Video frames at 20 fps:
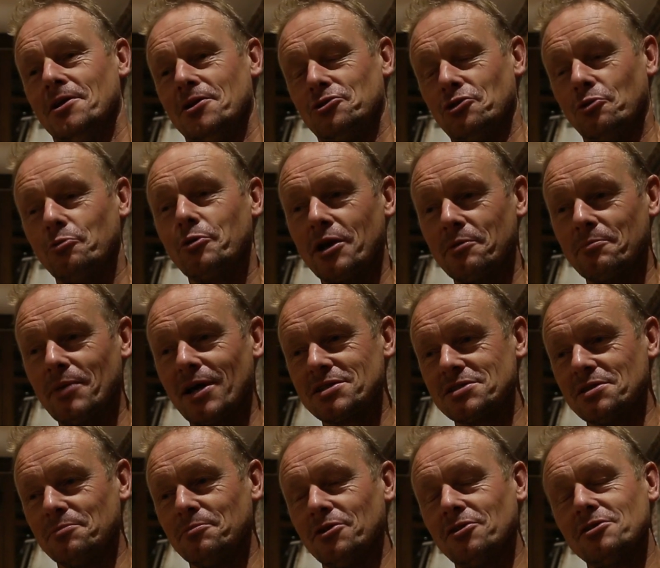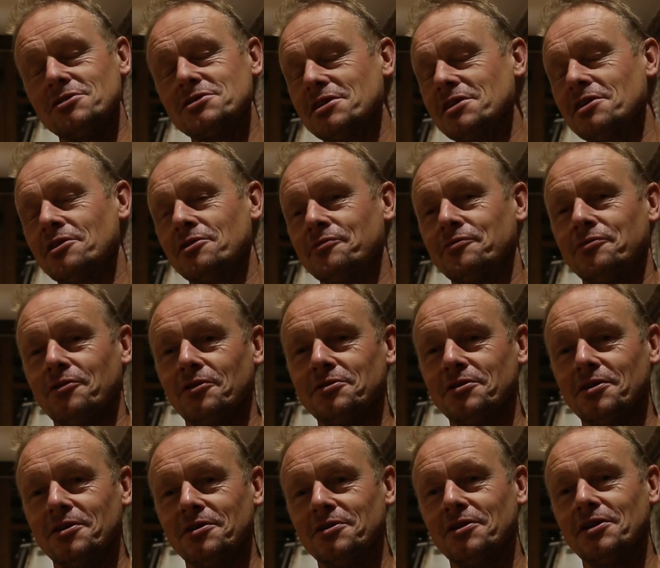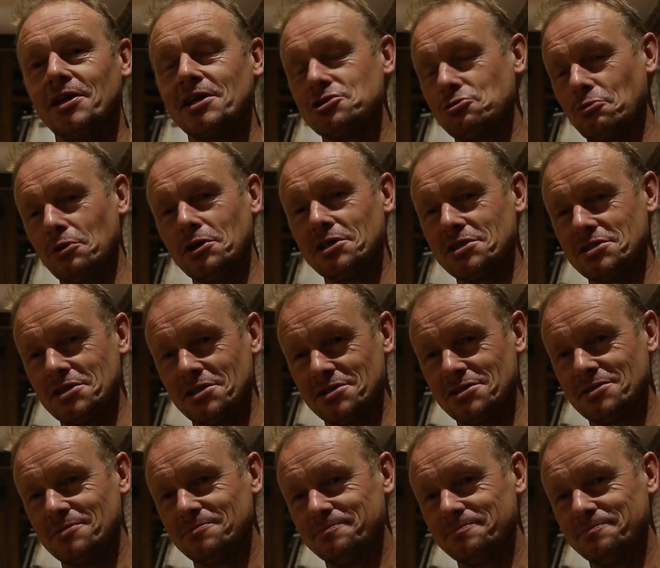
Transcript: bring back some models here for the next quintessence.